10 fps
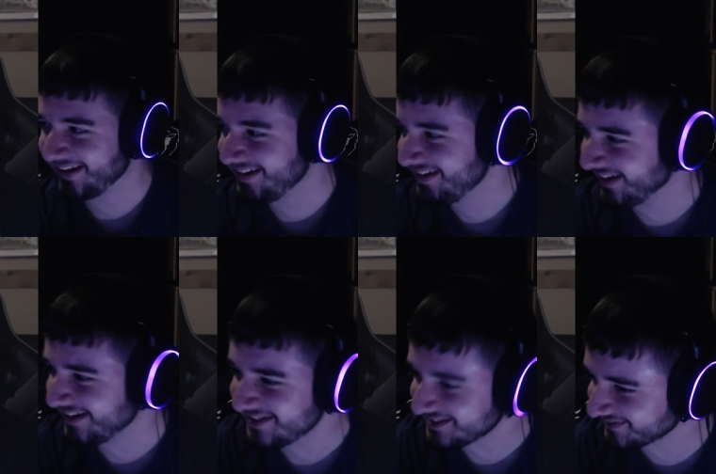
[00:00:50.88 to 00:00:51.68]
Annie,
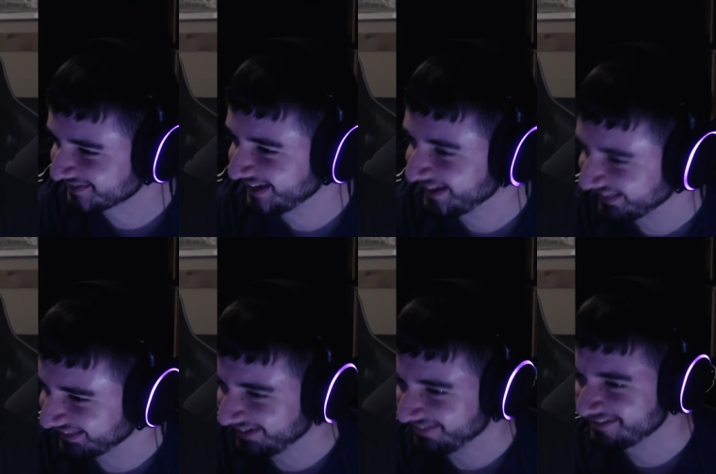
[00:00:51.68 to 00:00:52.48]
I just
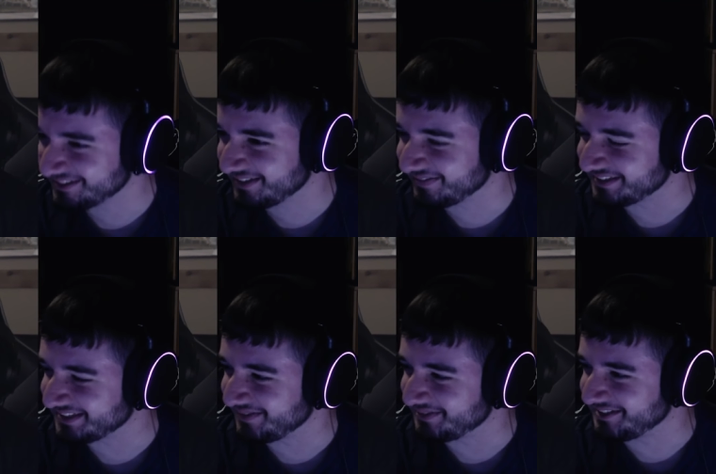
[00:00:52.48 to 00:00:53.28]
risked up this
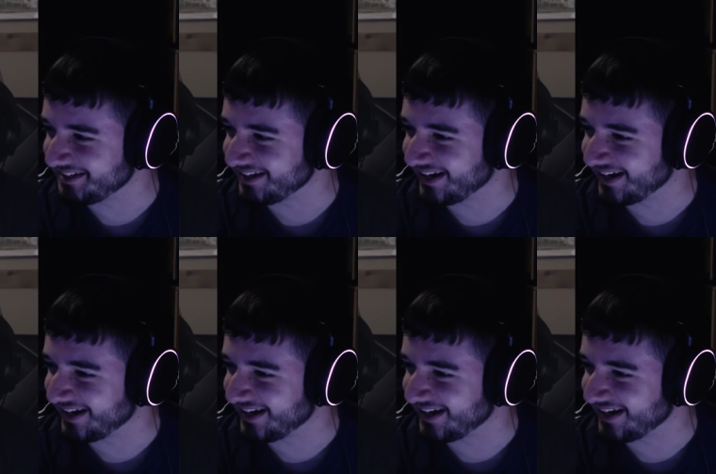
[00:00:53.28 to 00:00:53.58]
level 10